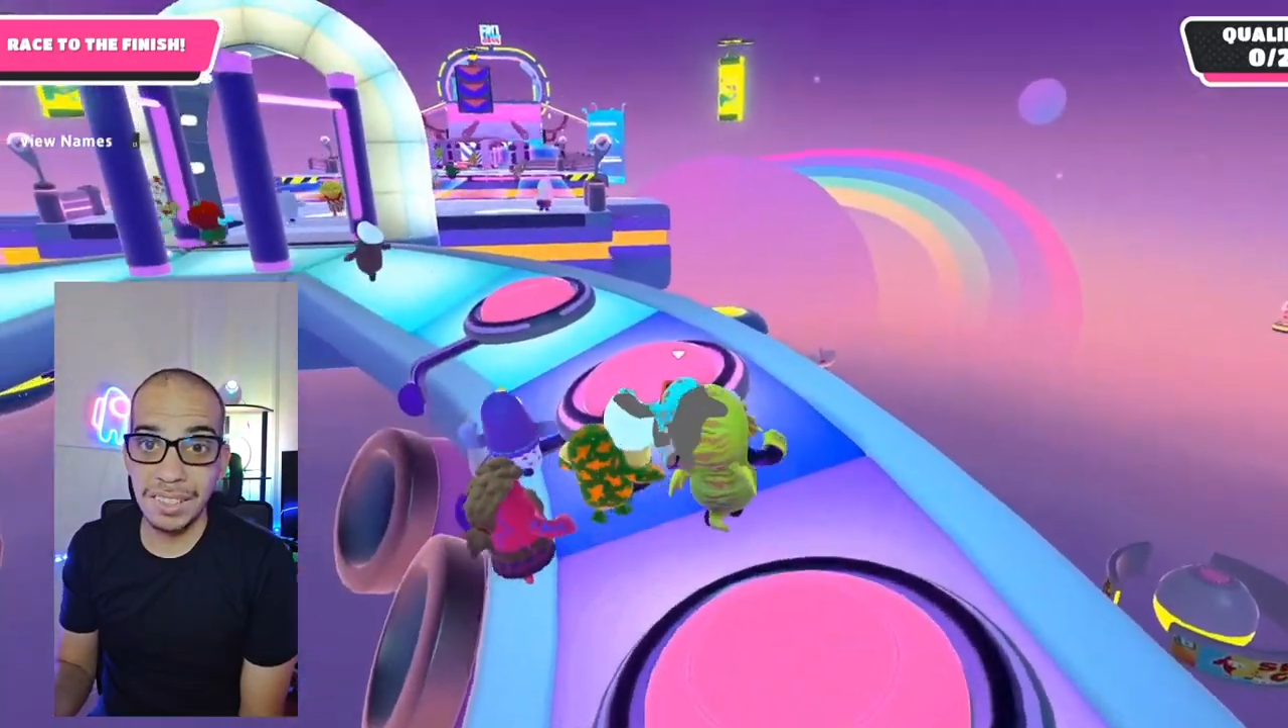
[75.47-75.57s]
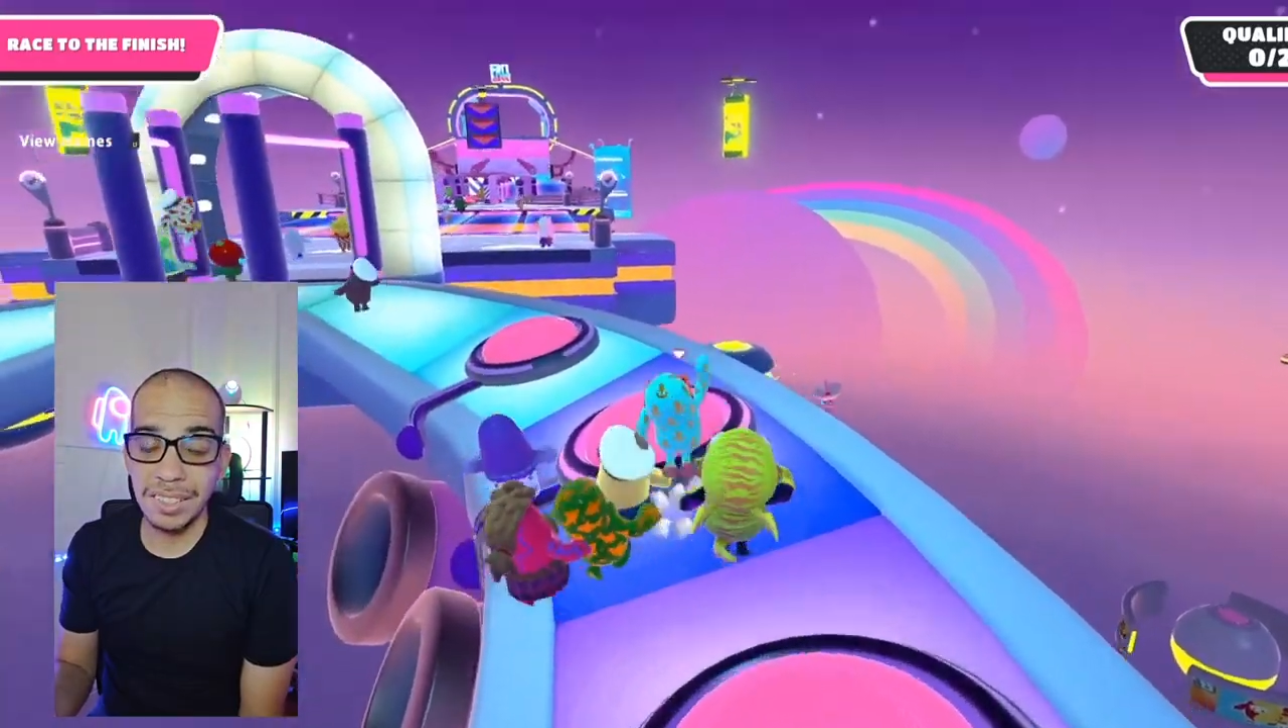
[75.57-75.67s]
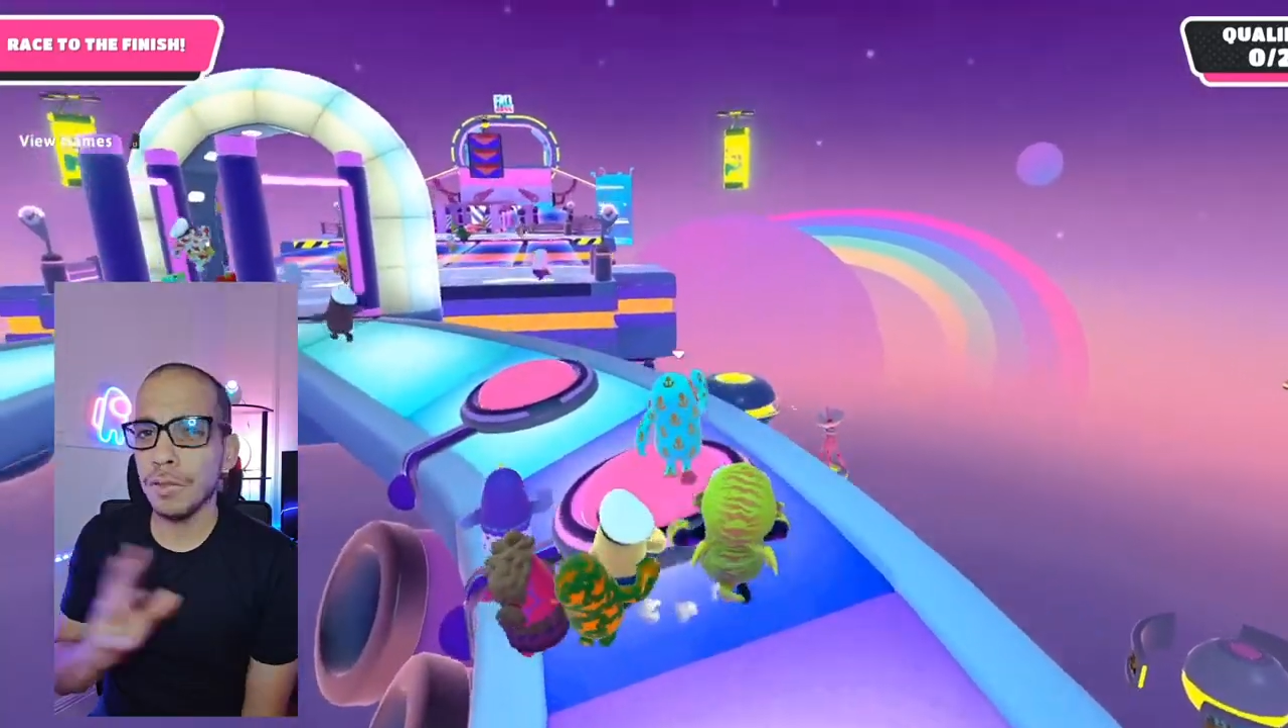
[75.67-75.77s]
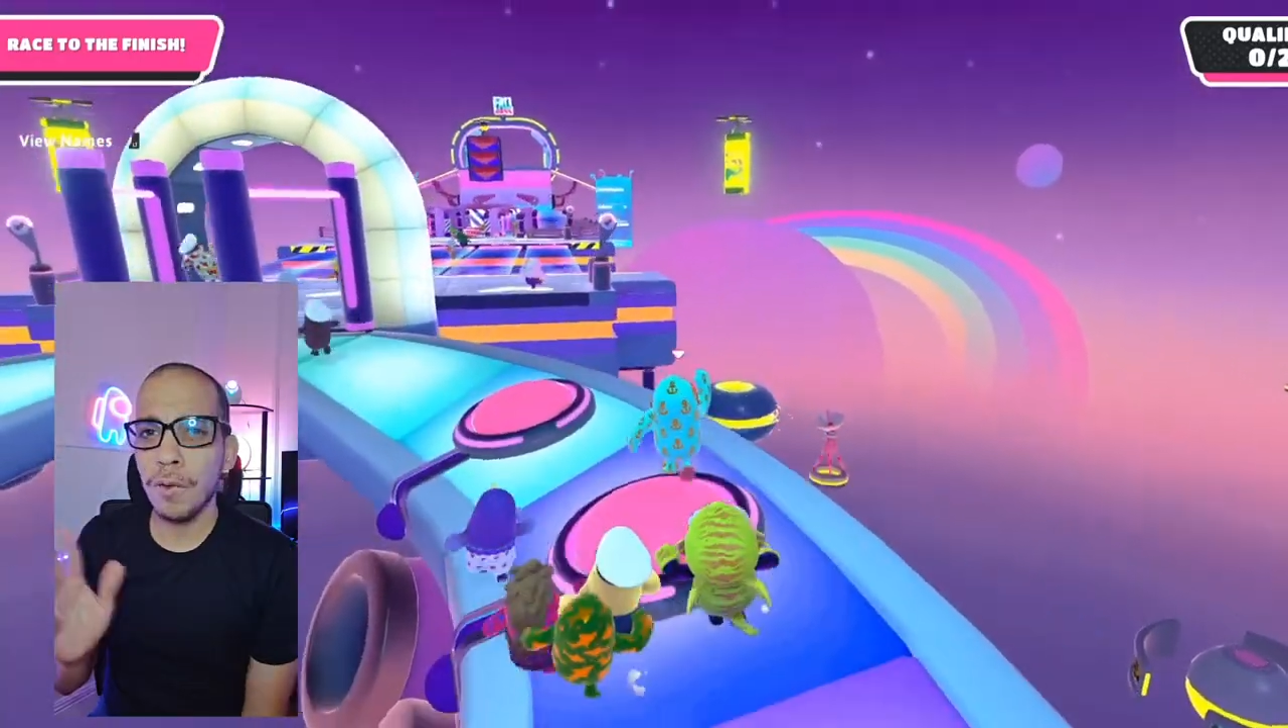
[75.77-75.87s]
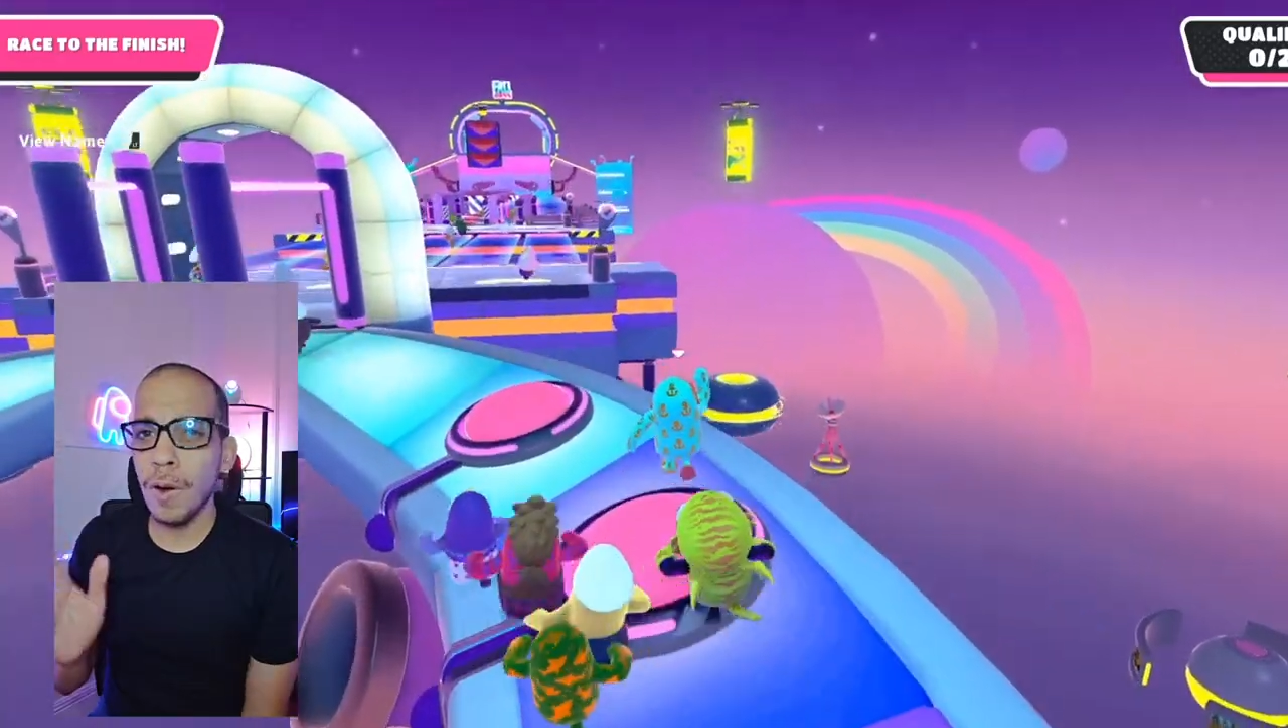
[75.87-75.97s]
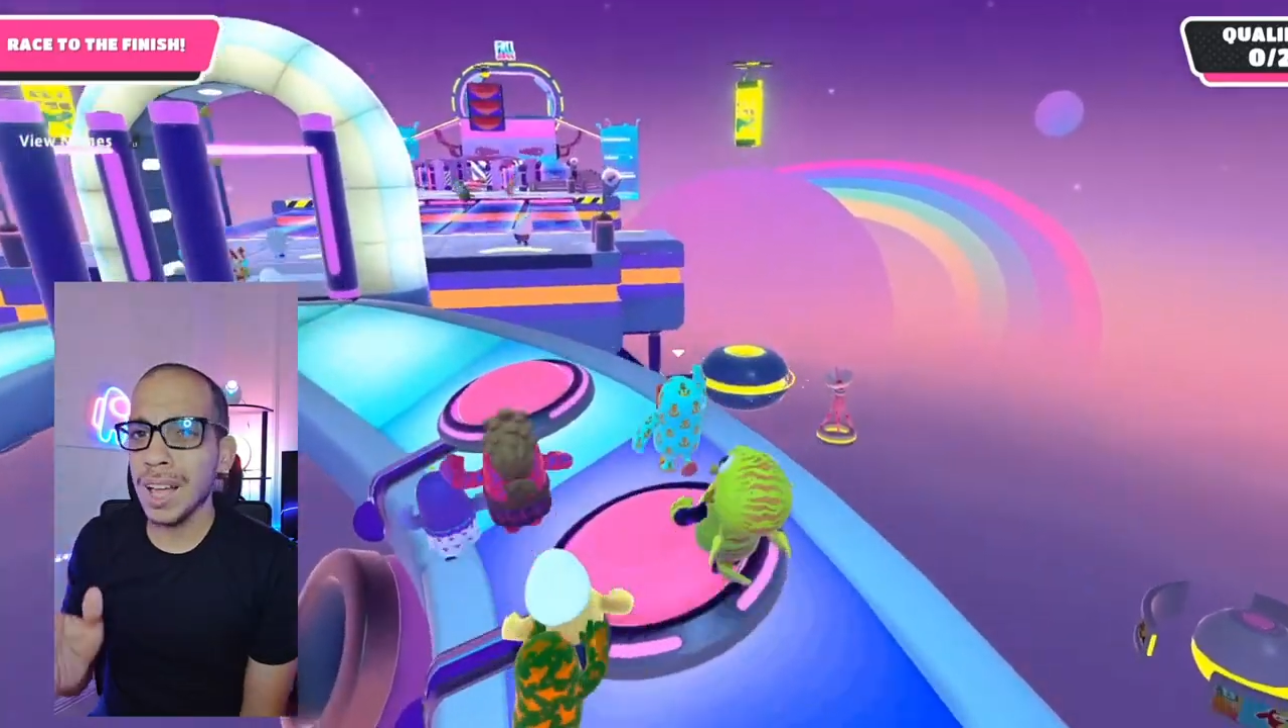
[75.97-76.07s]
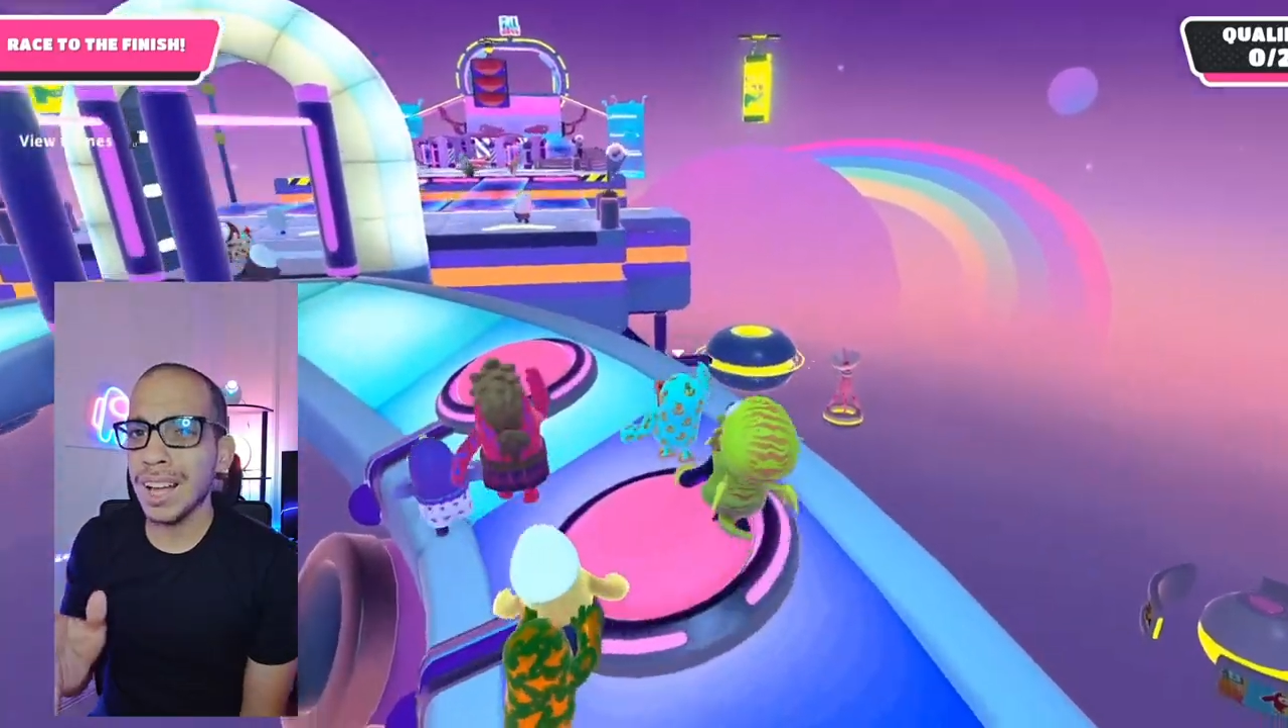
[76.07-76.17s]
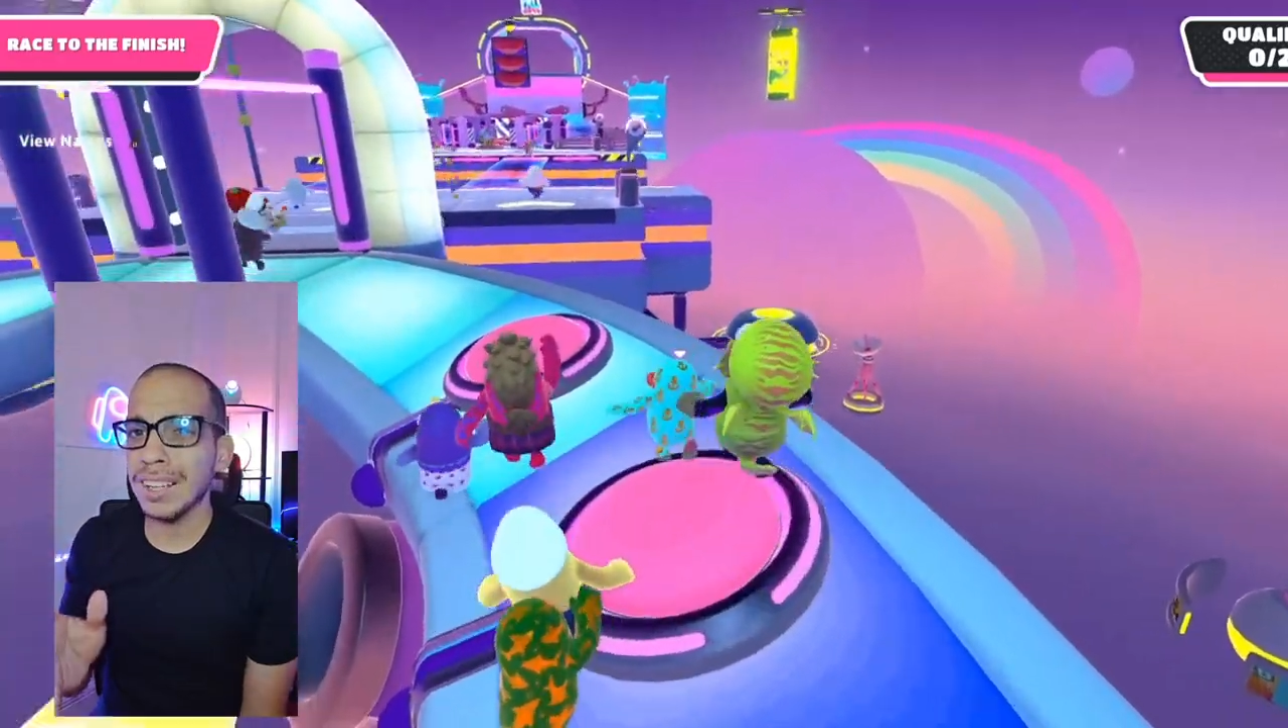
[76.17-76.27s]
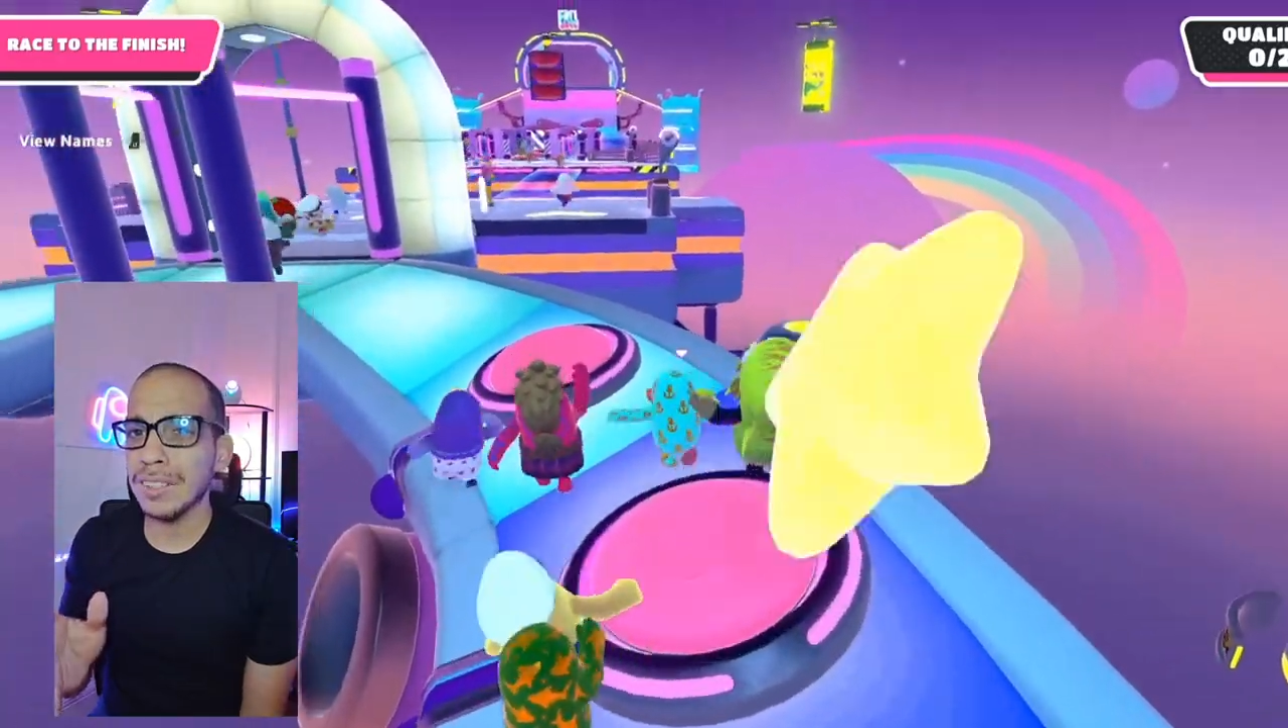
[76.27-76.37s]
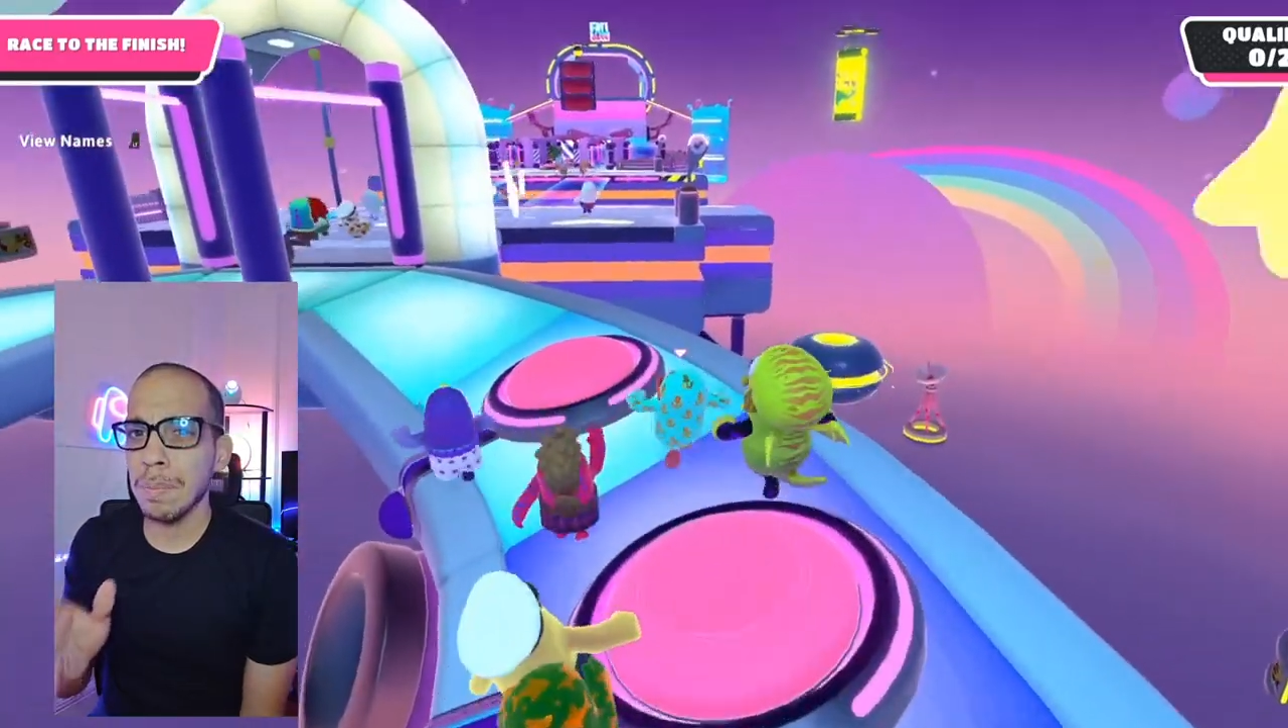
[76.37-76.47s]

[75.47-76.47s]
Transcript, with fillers: So Fall Guys